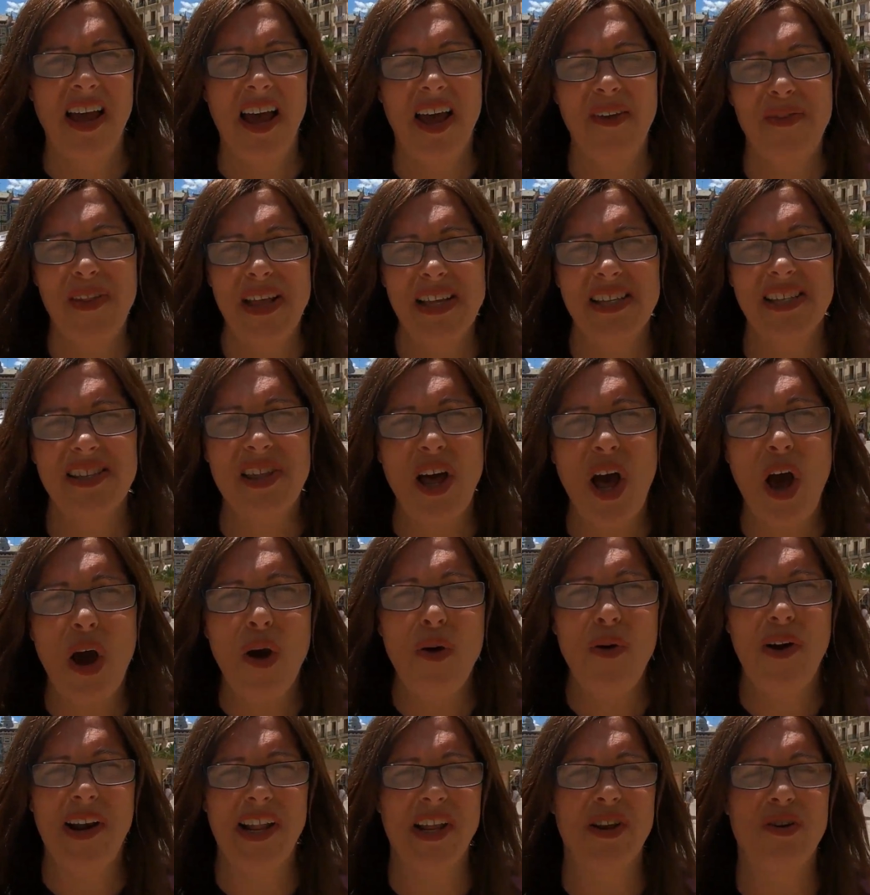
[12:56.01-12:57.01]
and that's the
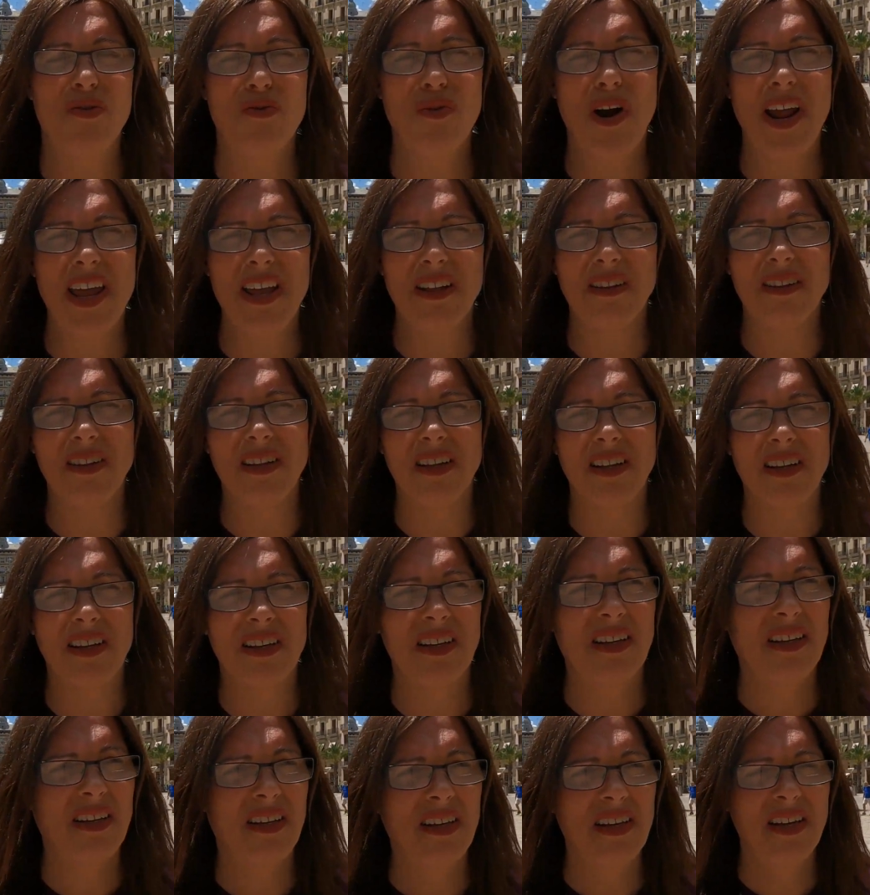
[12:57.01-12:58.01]
Holy Grail,
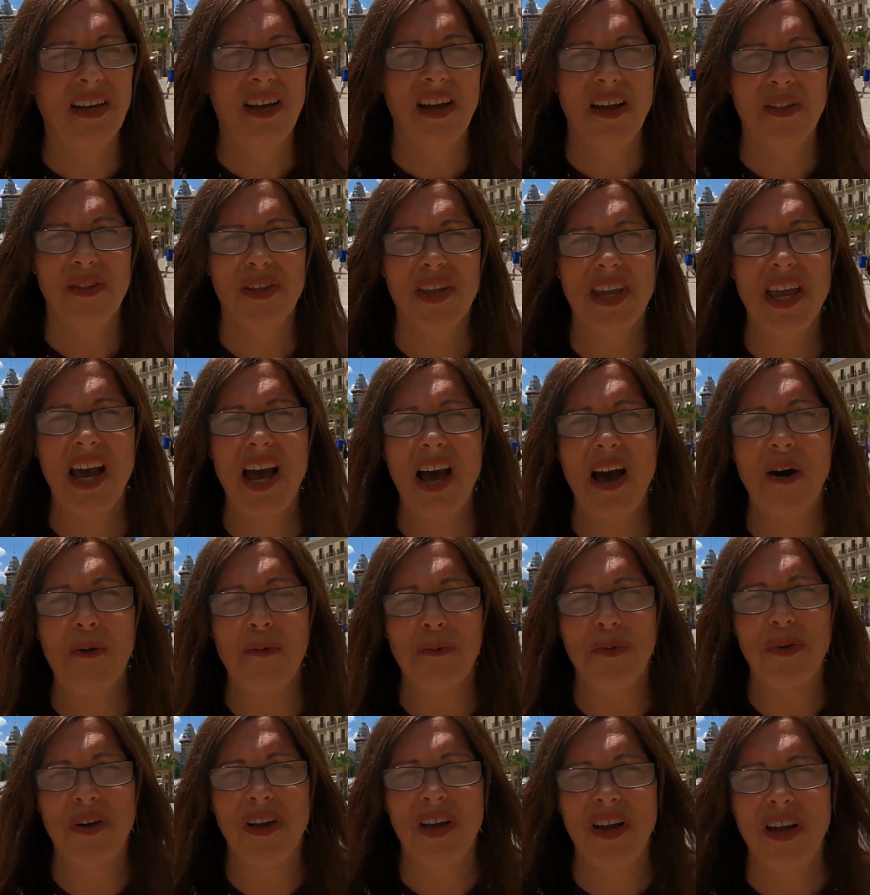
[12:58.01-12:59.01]
the
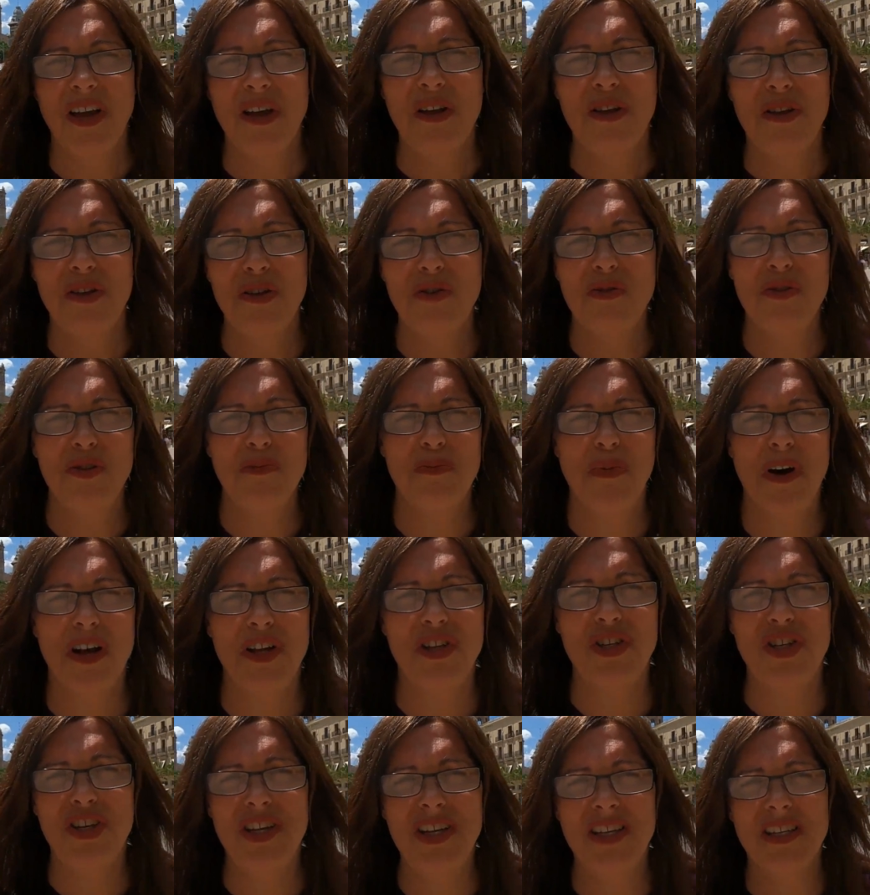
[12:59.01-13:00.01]
cup used
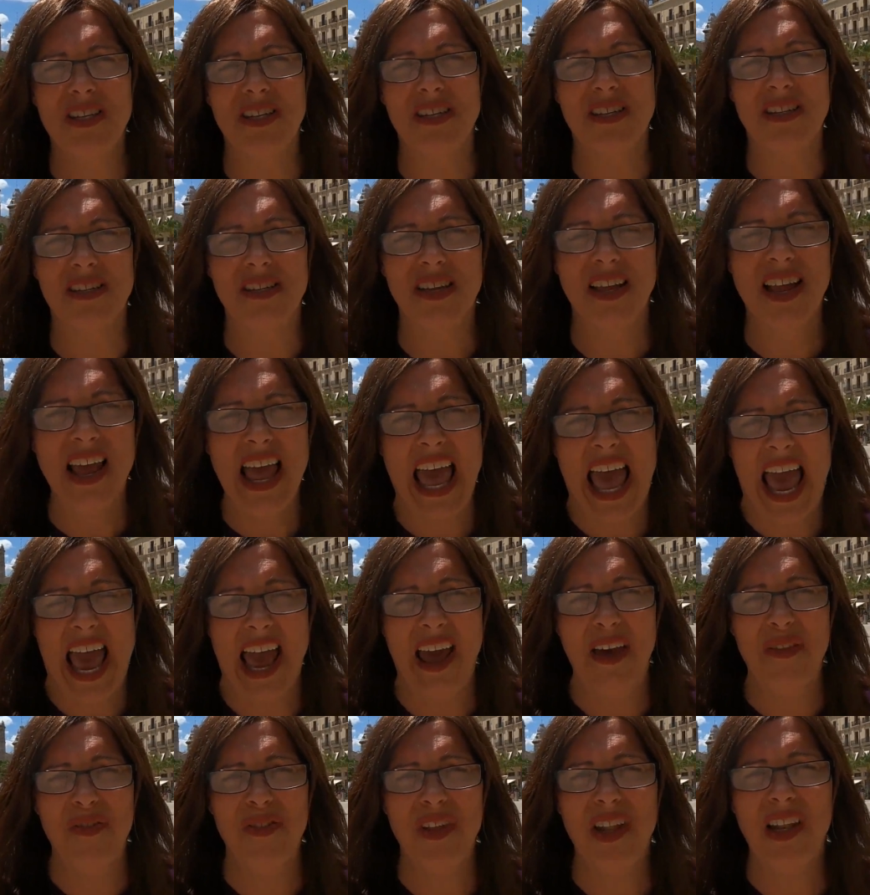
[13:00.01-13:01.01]
by Jesus
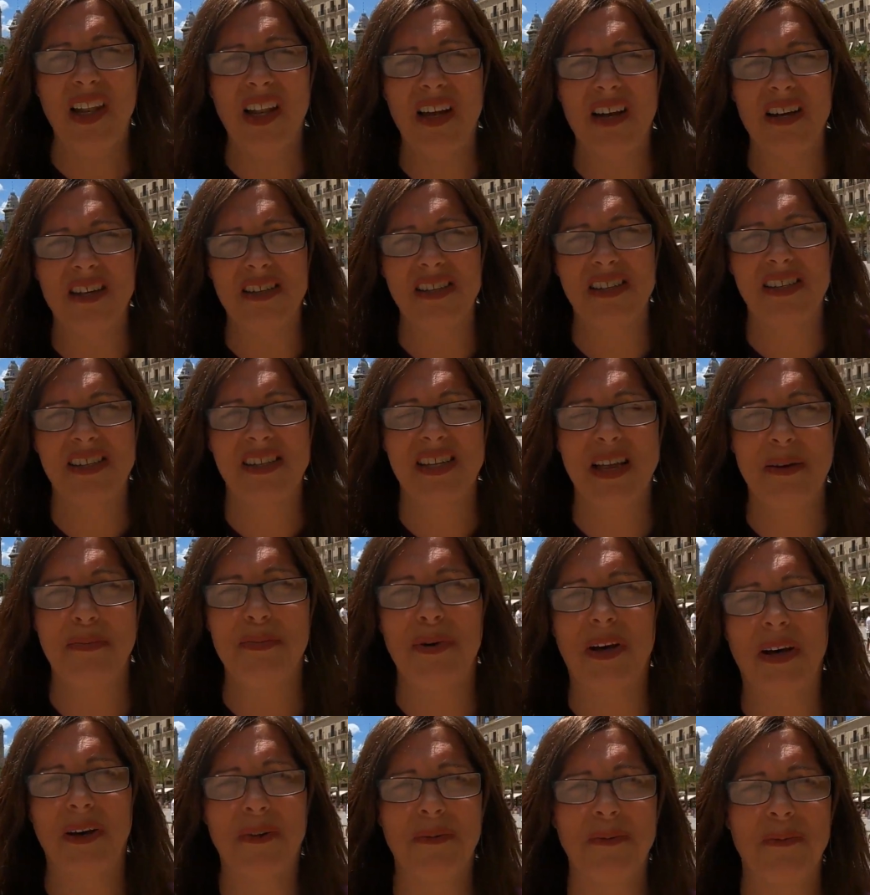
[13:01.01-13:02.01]
at the Last
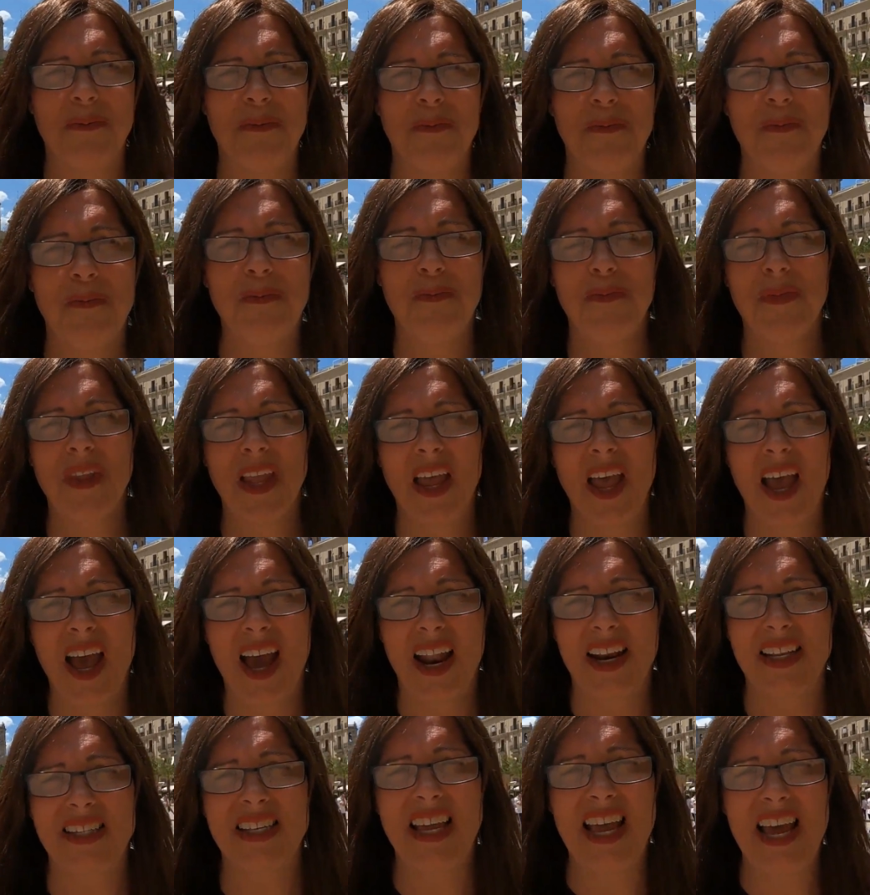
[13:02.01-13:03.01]
Supper,
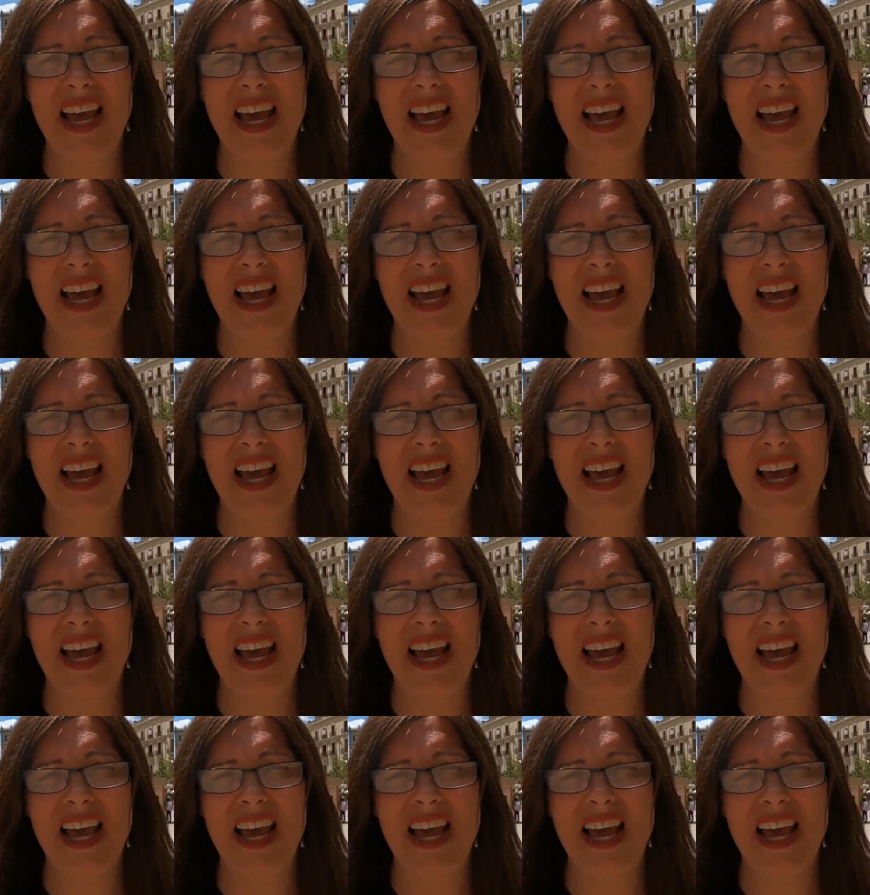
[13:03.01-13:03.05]
and it's